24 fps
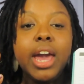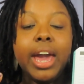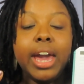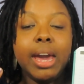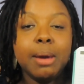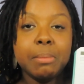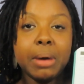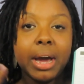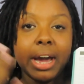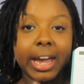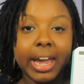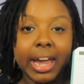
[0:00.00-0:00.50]

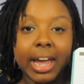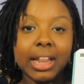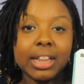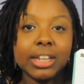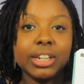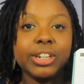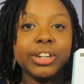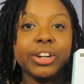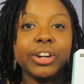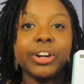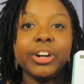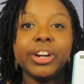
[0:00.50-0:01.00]
in my
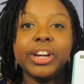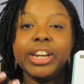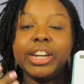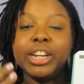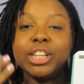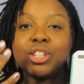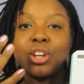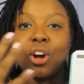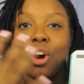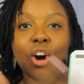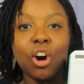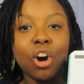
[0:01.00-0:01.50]
calendar, and
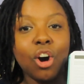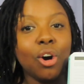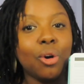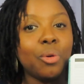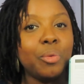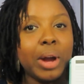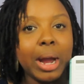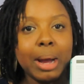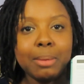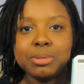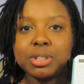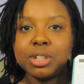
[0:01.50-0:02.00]
it's all
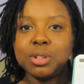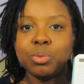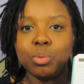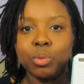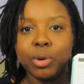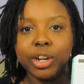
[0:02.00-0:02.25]
wrapped in